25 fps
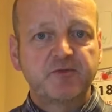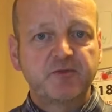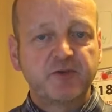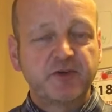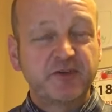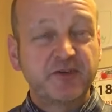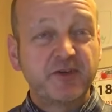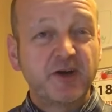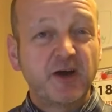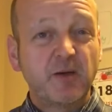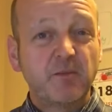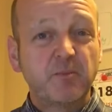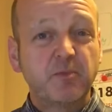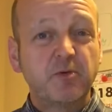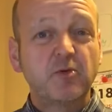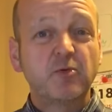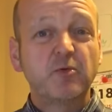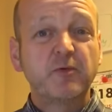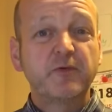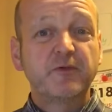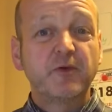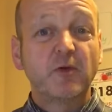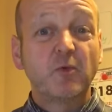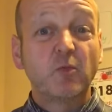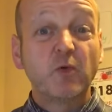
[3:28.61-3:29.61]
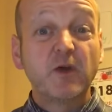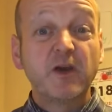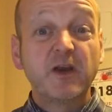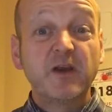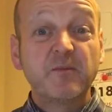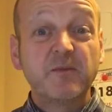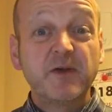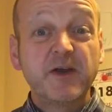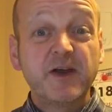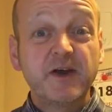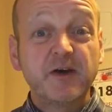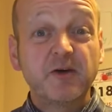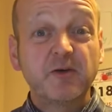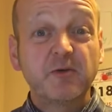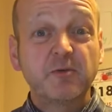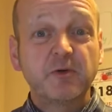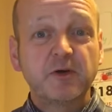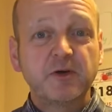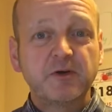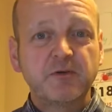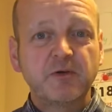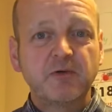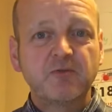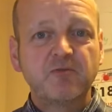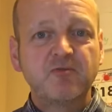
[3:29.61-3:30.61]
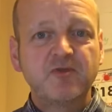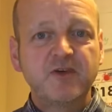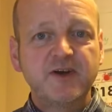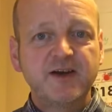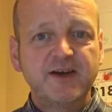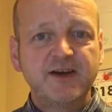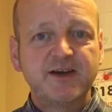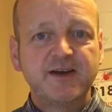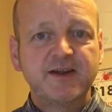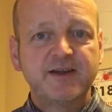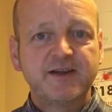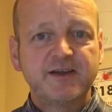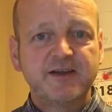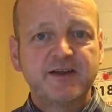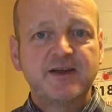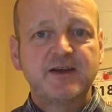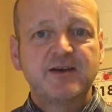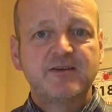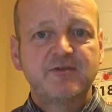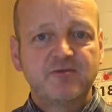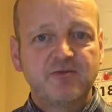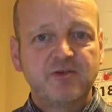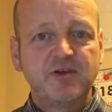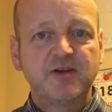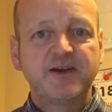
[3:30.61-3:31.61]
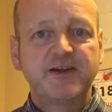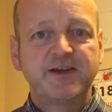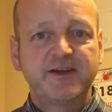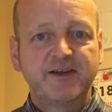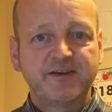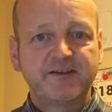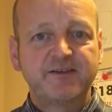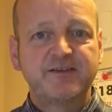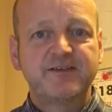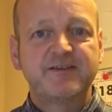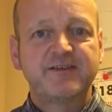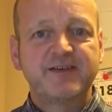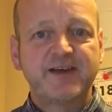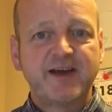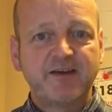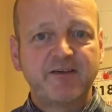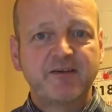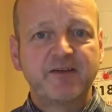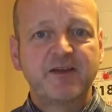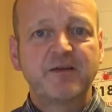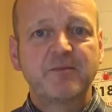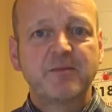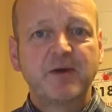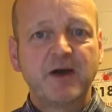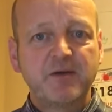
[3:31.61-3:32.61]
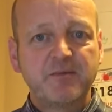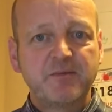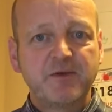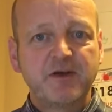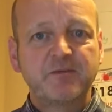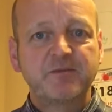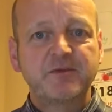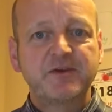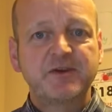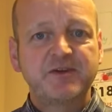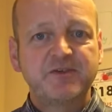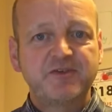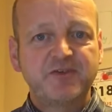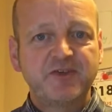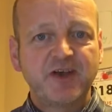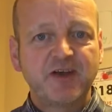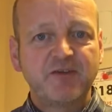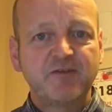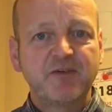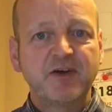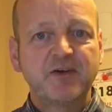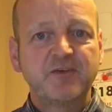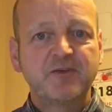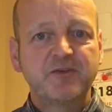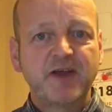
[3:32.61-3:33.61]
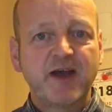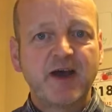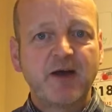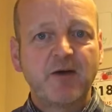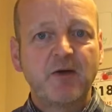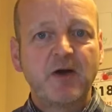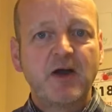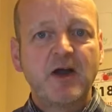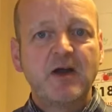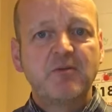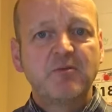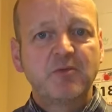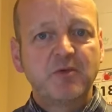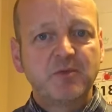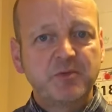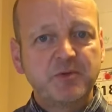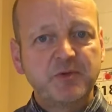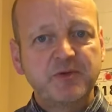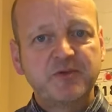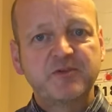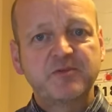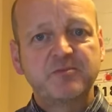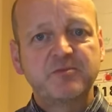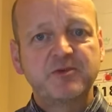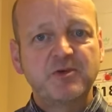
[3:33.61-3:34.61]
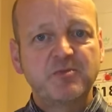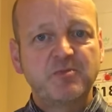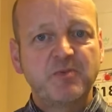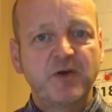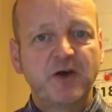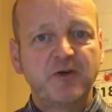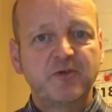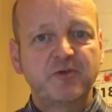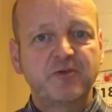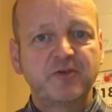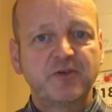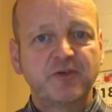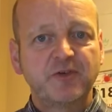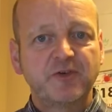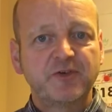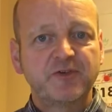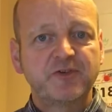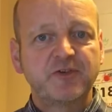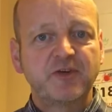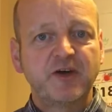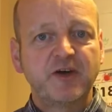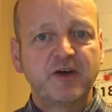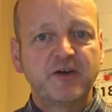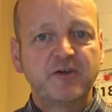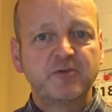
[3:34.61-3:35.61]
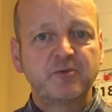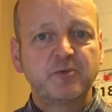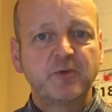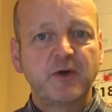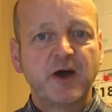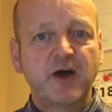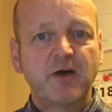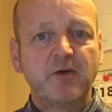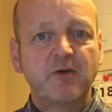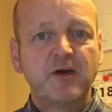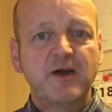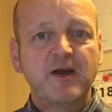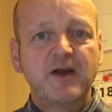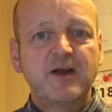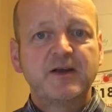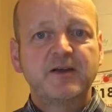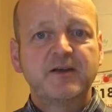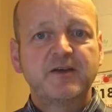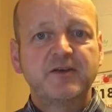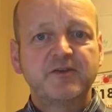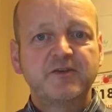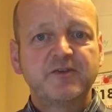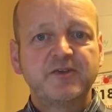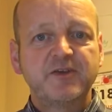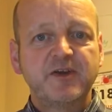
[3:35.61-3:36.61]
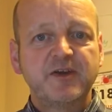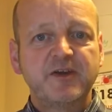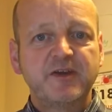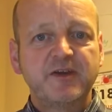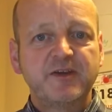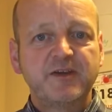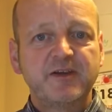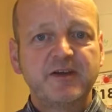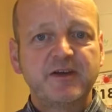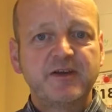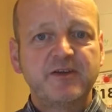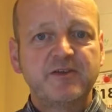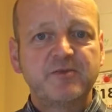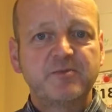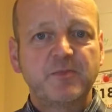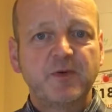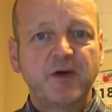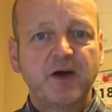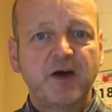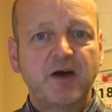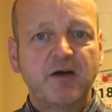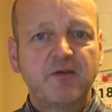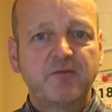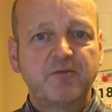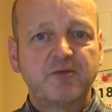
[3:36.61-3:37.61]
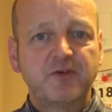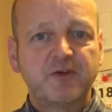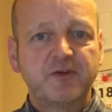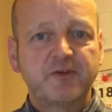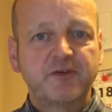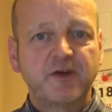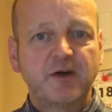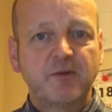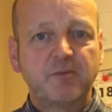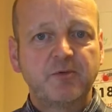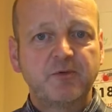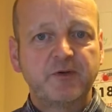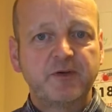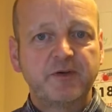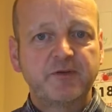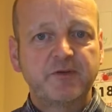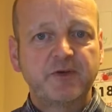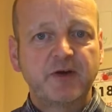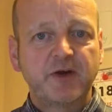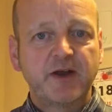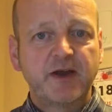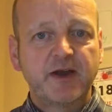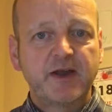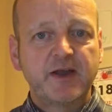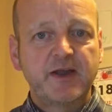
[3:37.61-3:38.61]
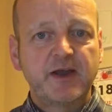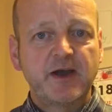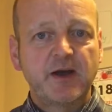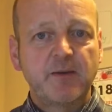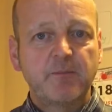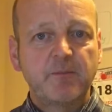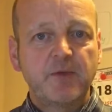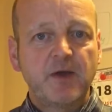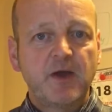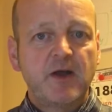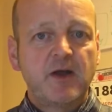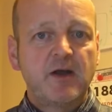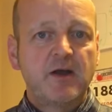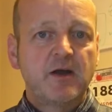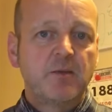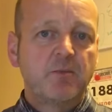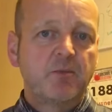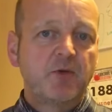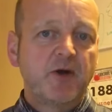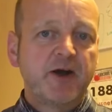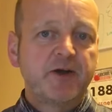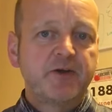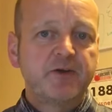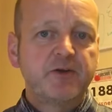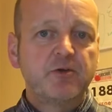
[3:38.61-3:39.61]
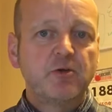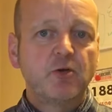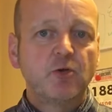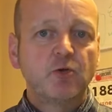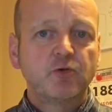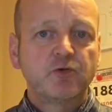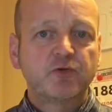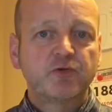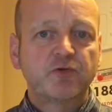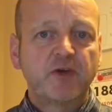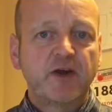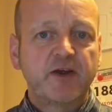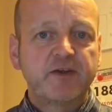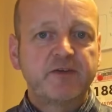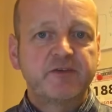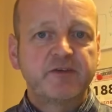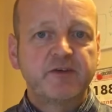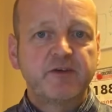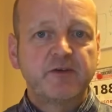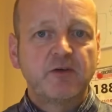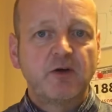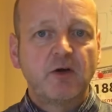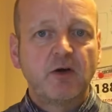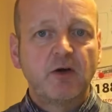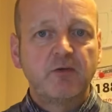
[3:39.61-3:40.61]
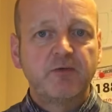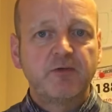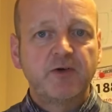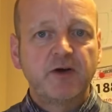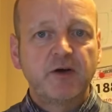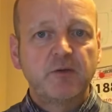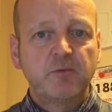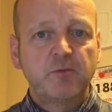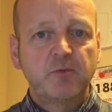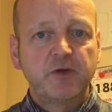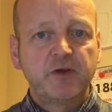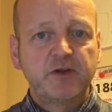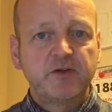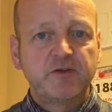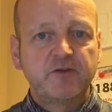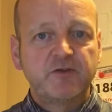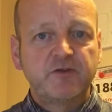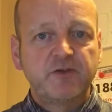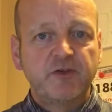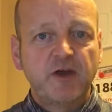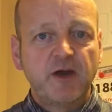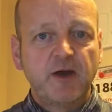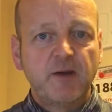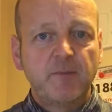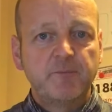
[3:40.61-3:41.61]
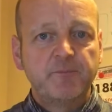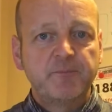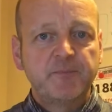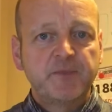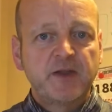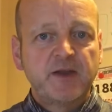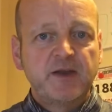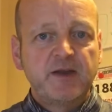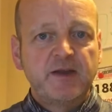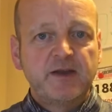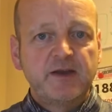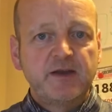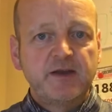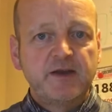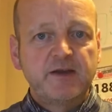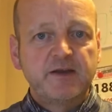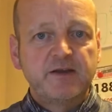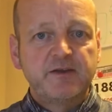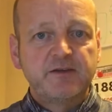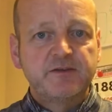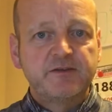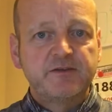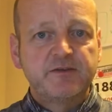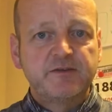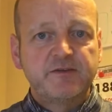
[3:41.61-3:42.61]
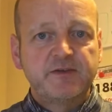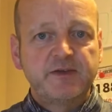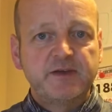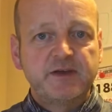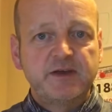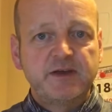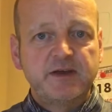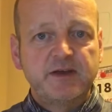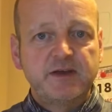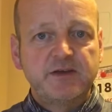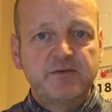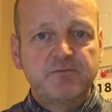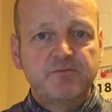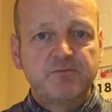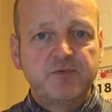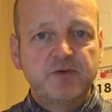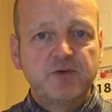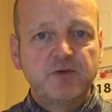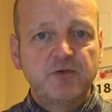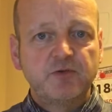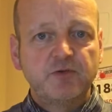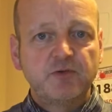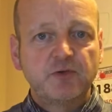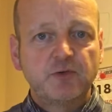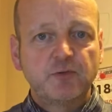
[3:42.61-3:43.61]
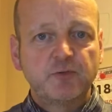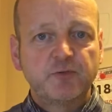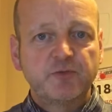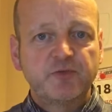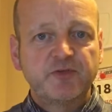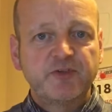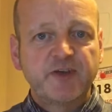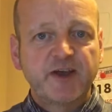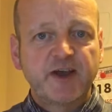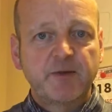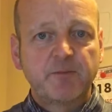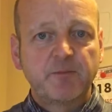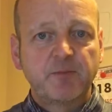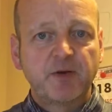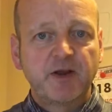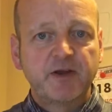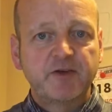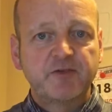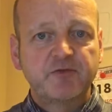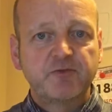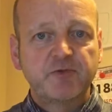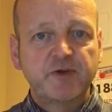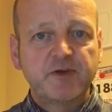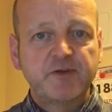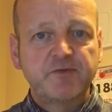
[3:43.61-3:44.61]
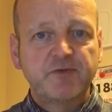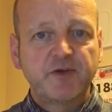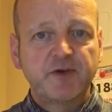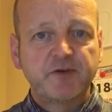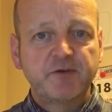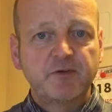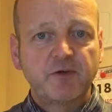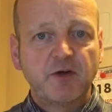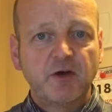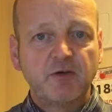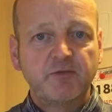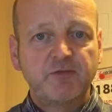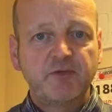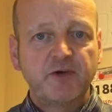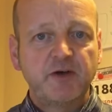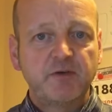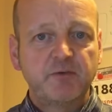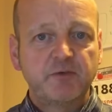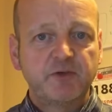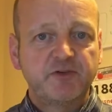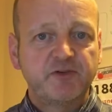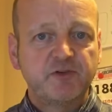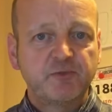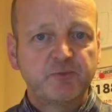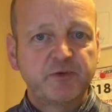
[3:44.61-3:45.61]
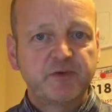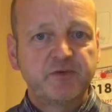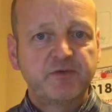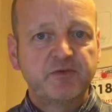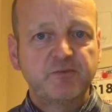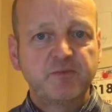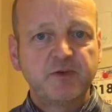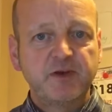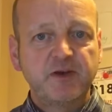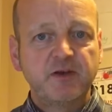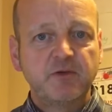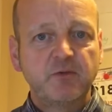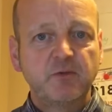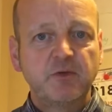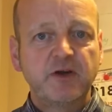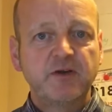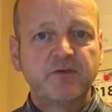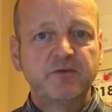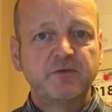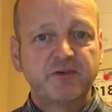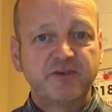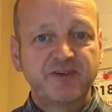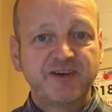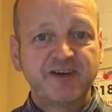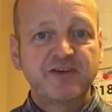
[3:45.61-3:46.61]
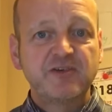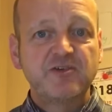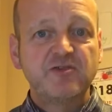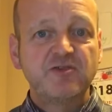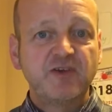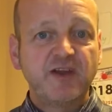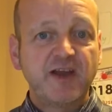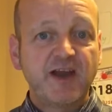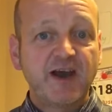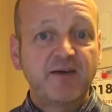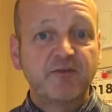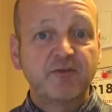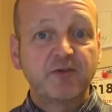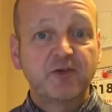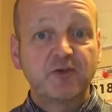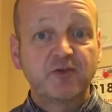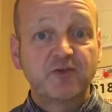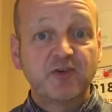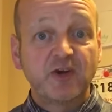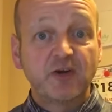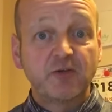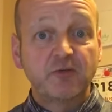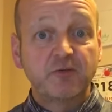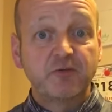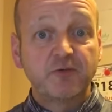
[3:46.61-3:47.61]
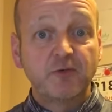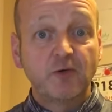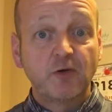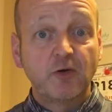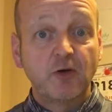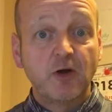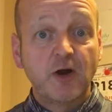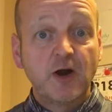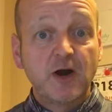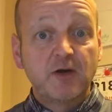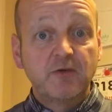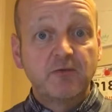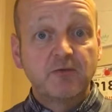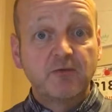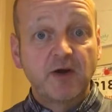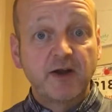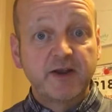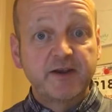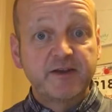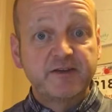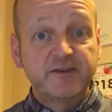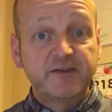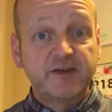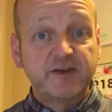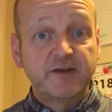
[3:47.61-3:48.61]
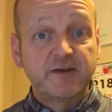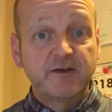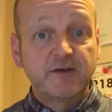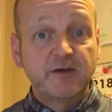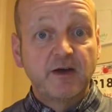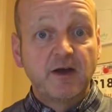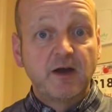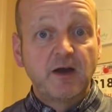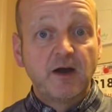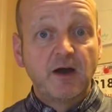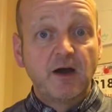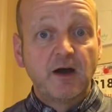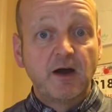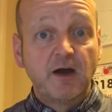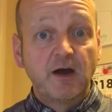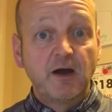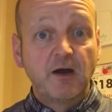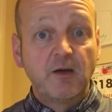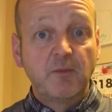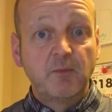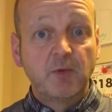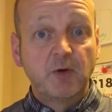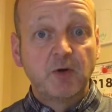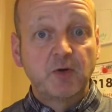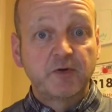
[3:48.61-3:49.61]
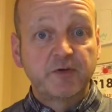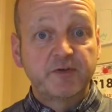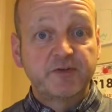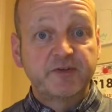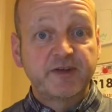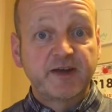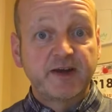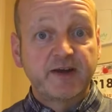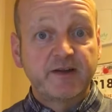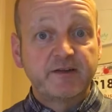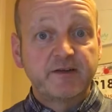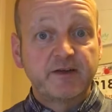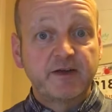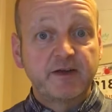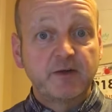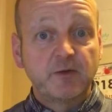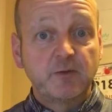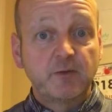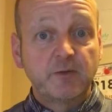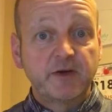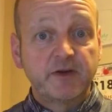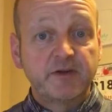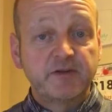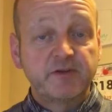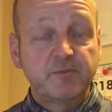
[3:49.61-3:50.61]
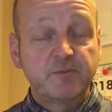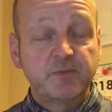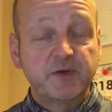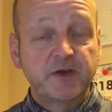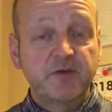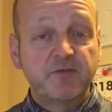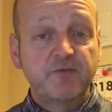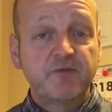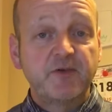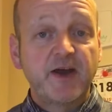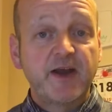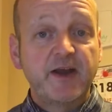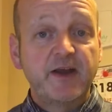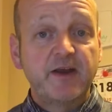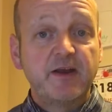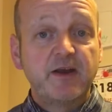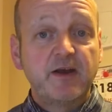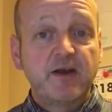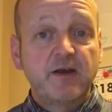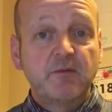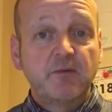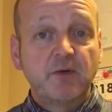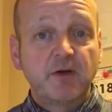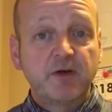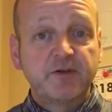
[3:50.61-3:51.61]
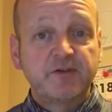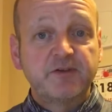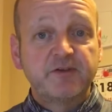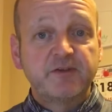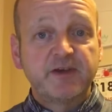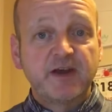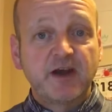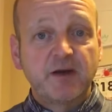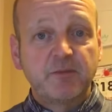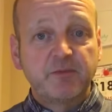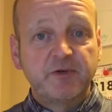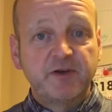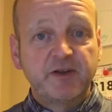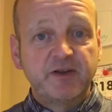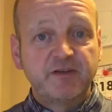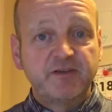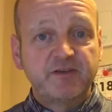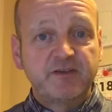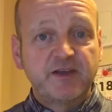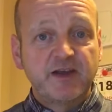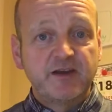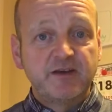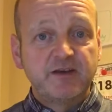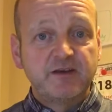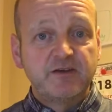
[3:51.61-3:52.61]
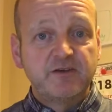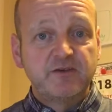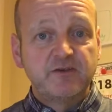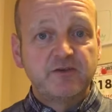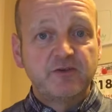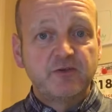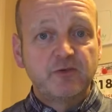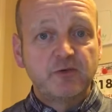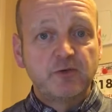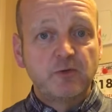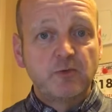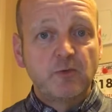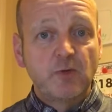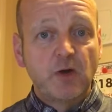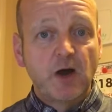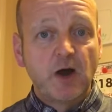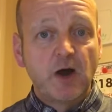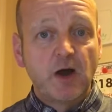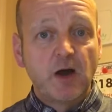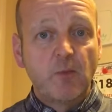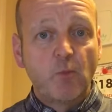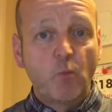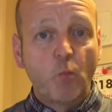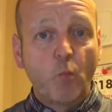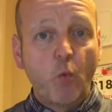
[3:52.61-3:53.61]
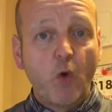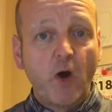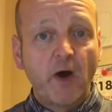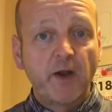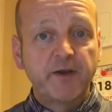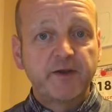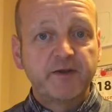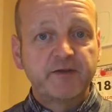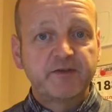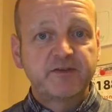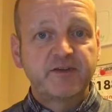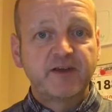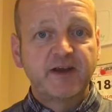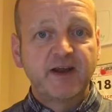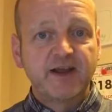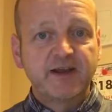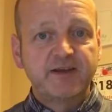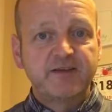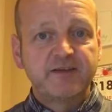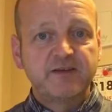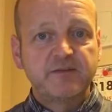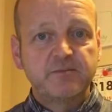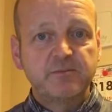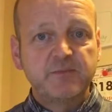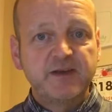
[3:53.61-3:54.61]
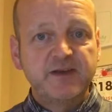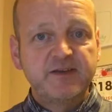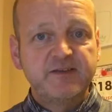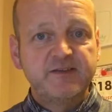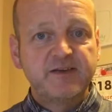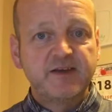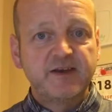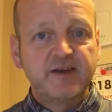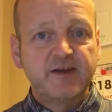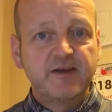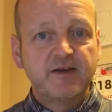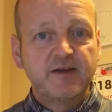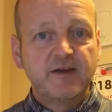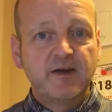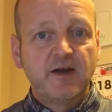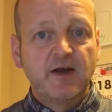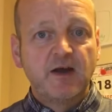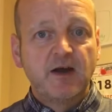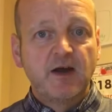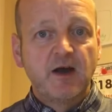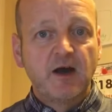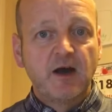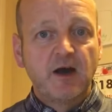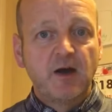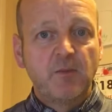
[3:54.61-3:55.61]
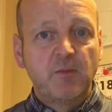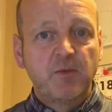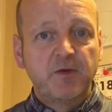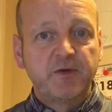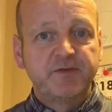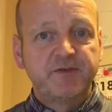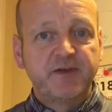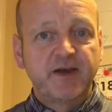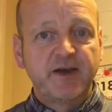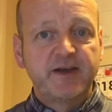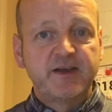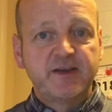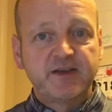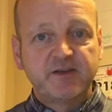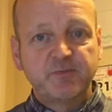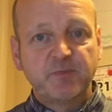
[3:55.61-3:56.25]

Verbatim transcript: For example, we've got William Hill, who are really really going to town at the moment. I mean, you check those out. We're putting some new posts on the site as well concerning these, but for example, they've got a, um, a brand new horse racing offer, which um, is the usual second place refund offer, which you'll be familiar with, which they usually have on the Channel four racing um, on a Saturday or when there's a big event. Well, this has now been extended to uh, one selected meeting Um, a day.